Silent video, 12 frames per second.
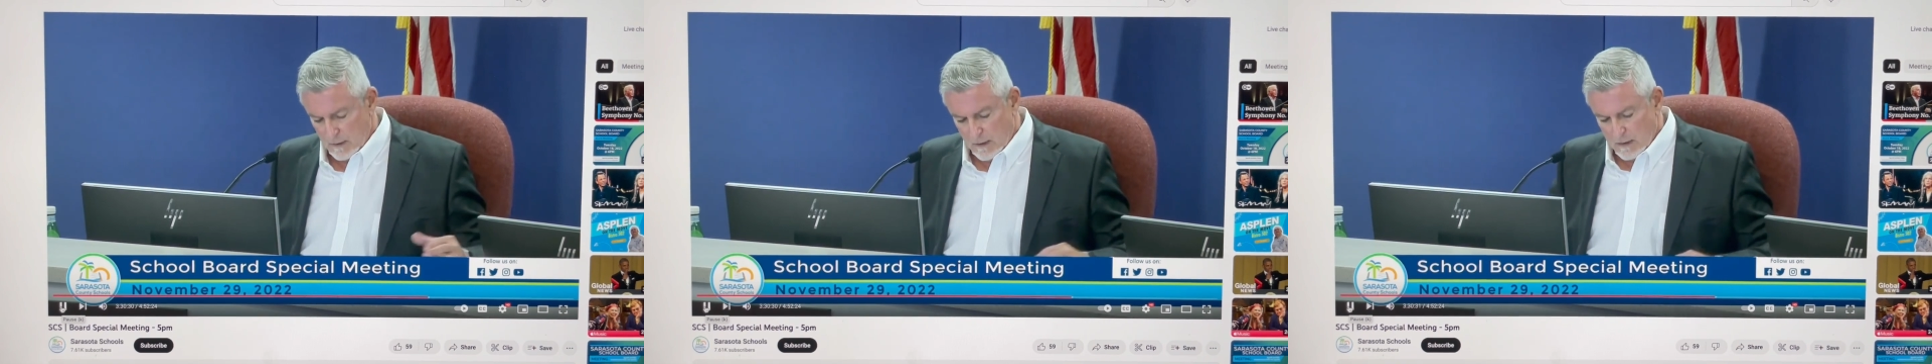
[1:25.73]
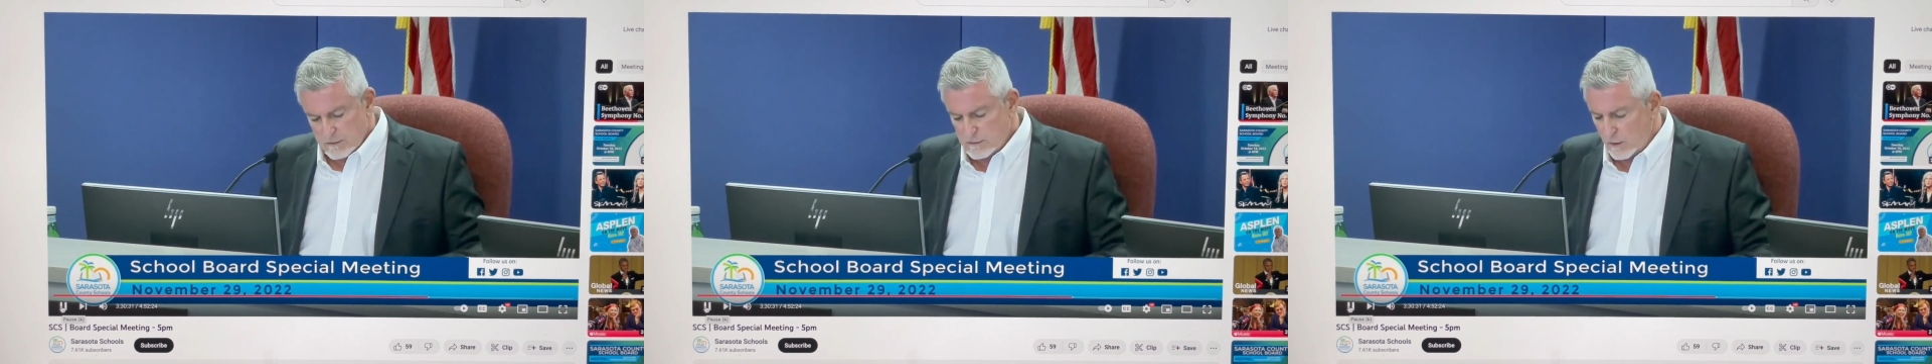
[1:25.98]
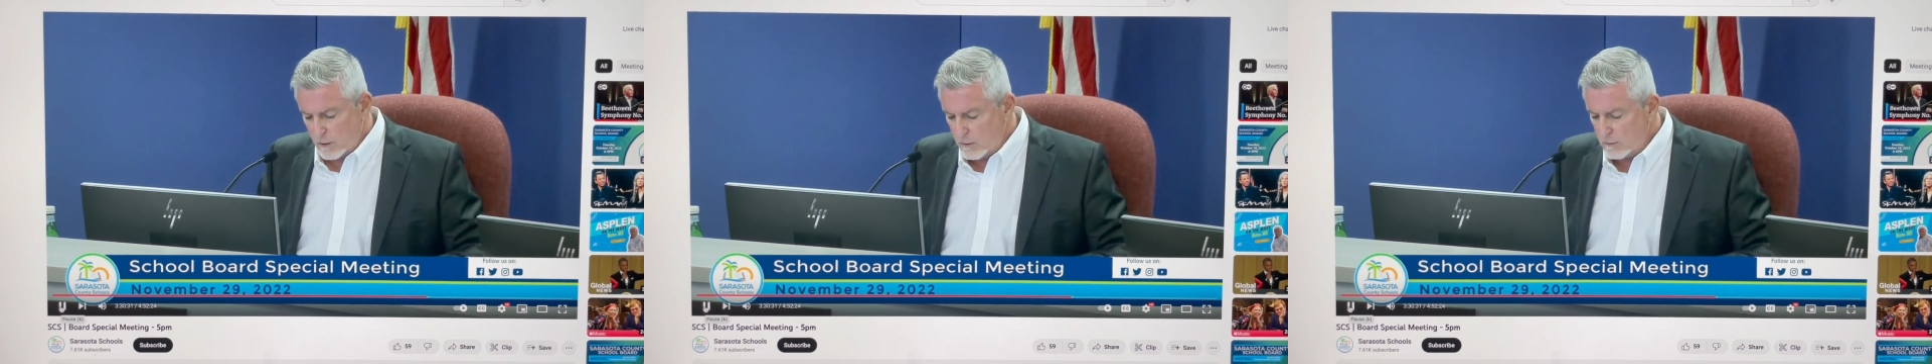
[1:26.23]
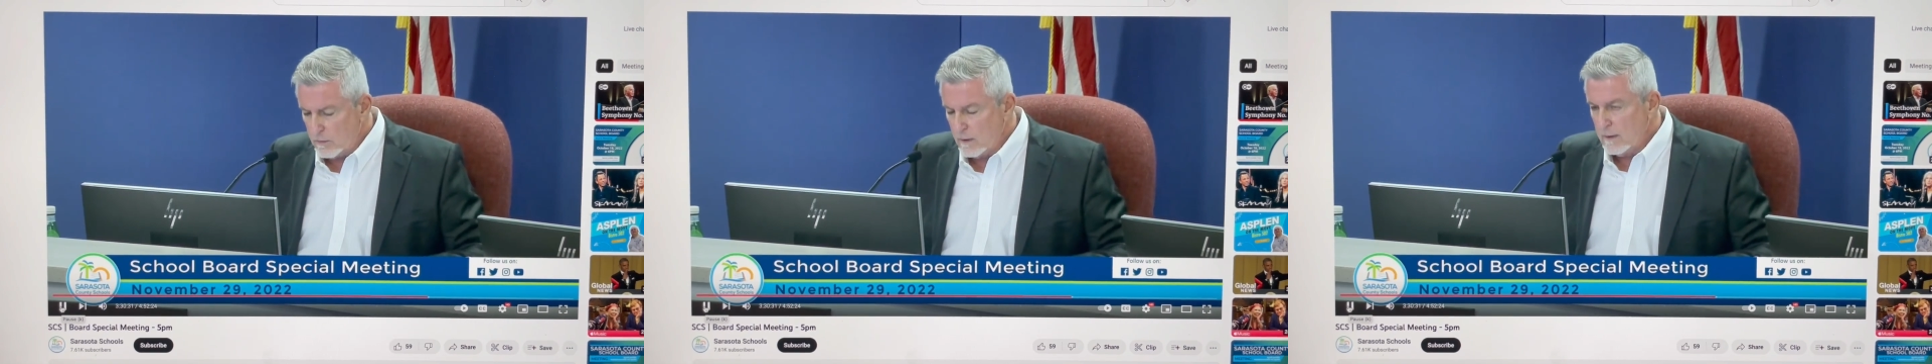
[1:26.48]

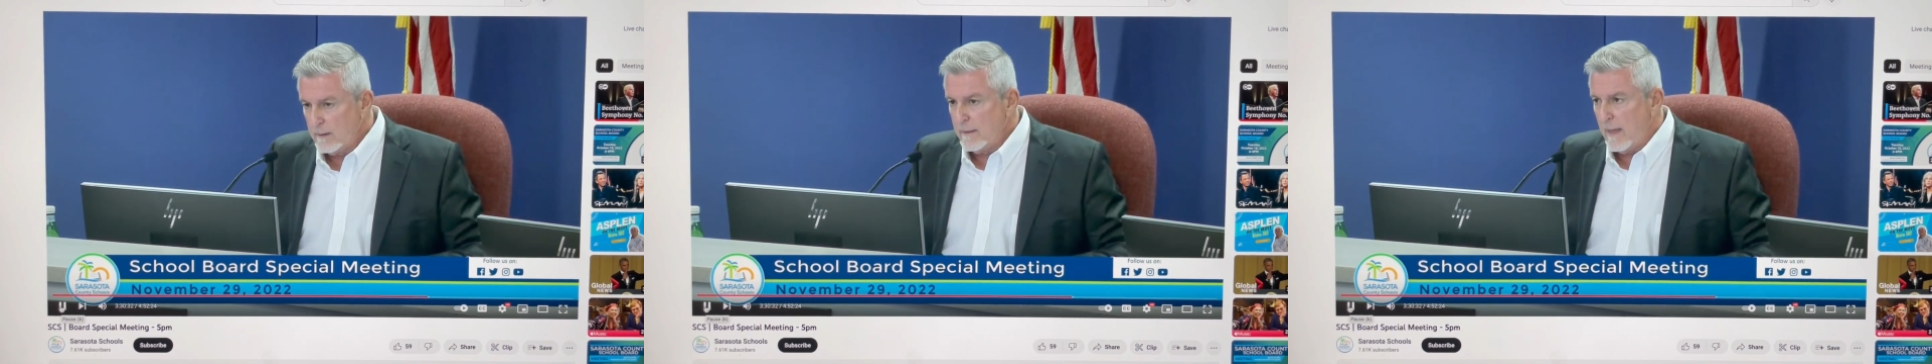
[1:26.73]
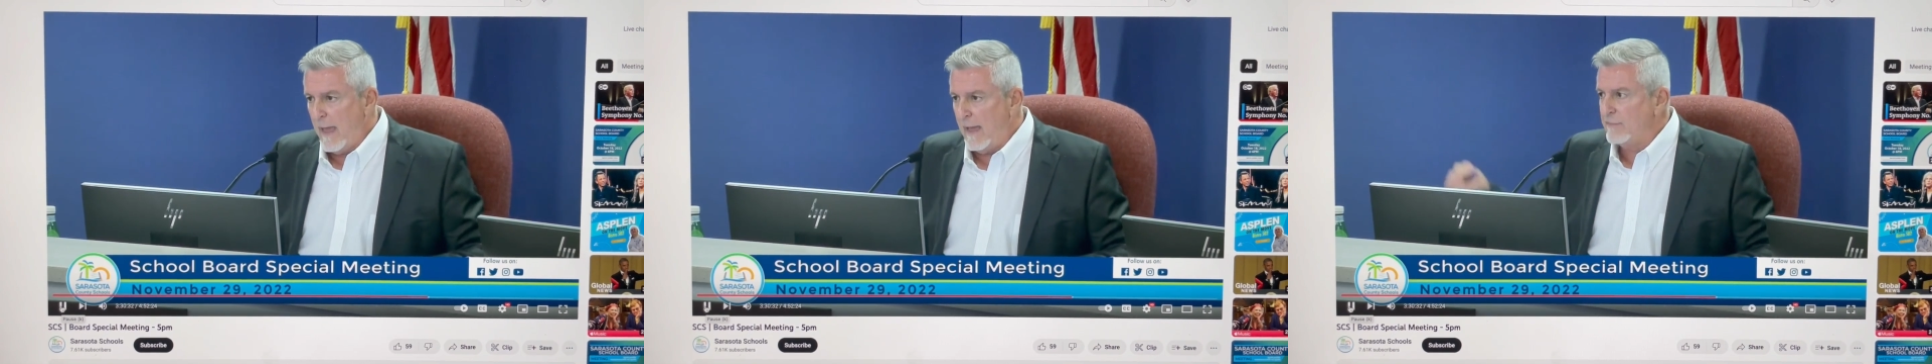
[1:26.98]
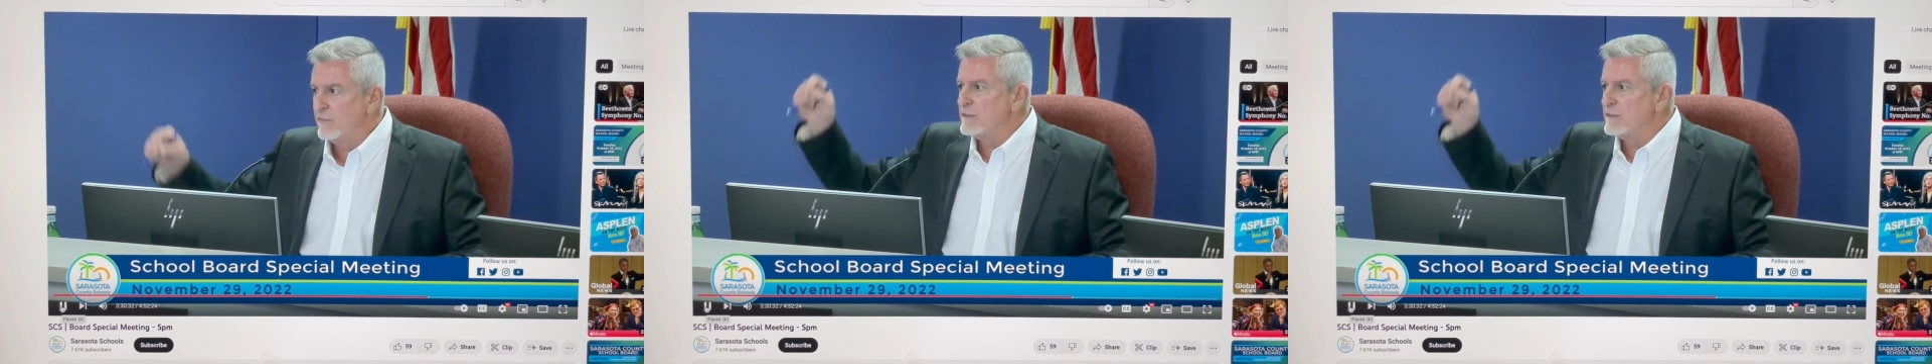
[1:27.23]
So, and the